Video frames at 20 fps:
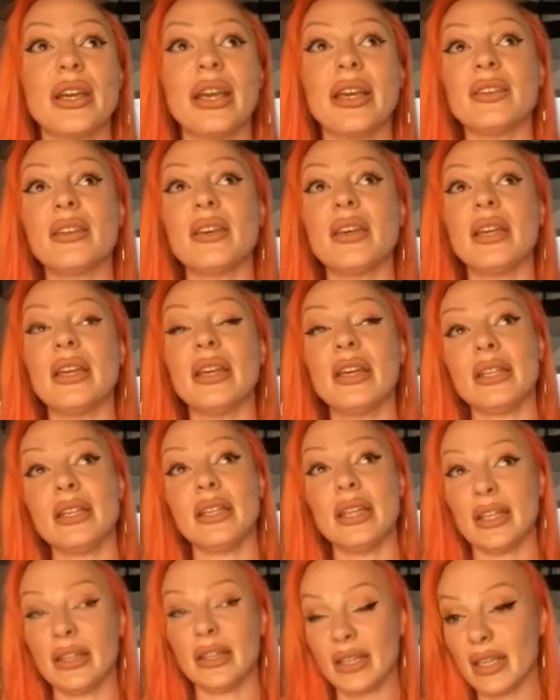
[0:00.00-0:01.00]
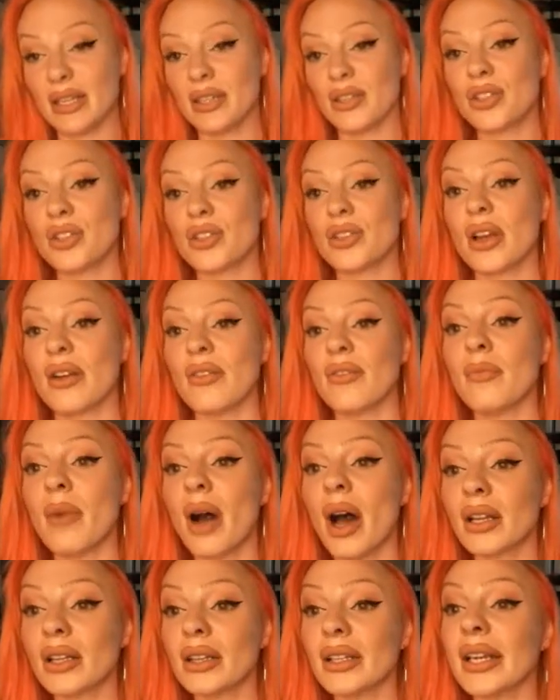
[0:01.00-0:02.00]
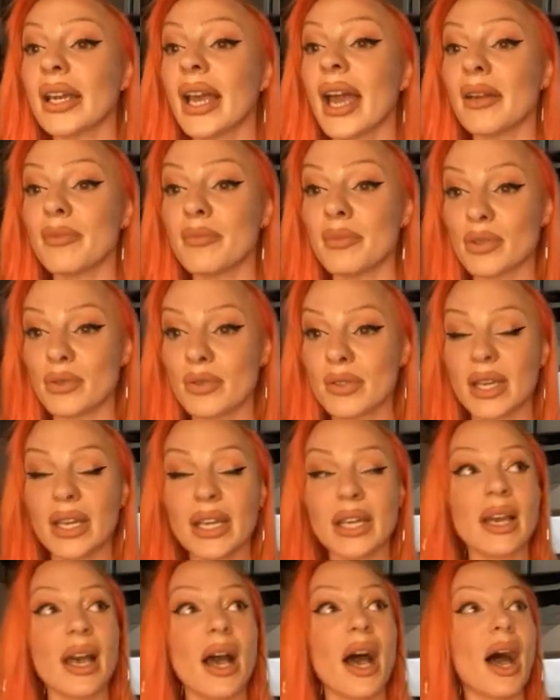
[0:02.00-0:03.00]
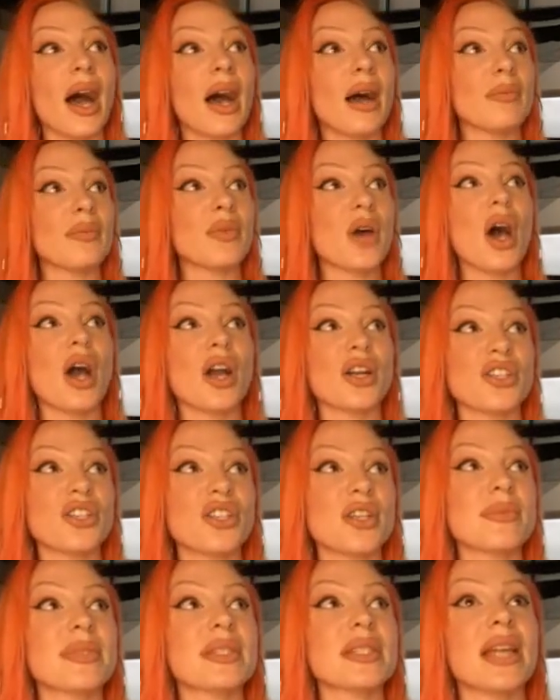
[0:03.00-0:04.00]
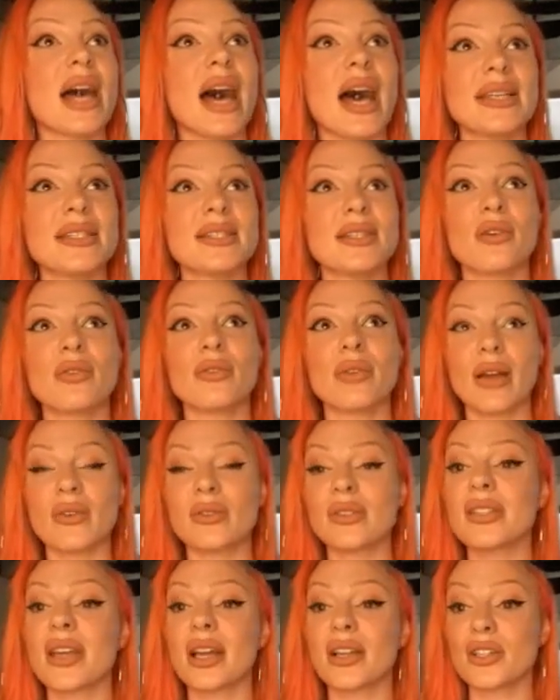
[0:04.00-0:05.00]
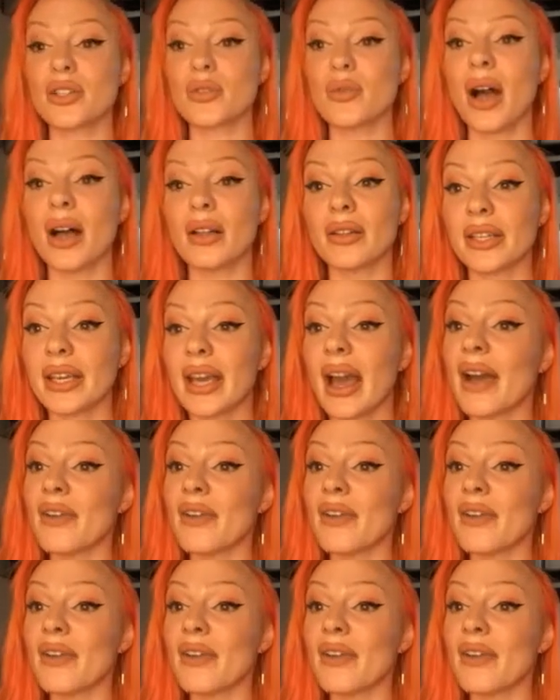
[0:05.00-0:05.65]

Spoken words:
in the industry of modeling and music, the hardships lies around sexuality.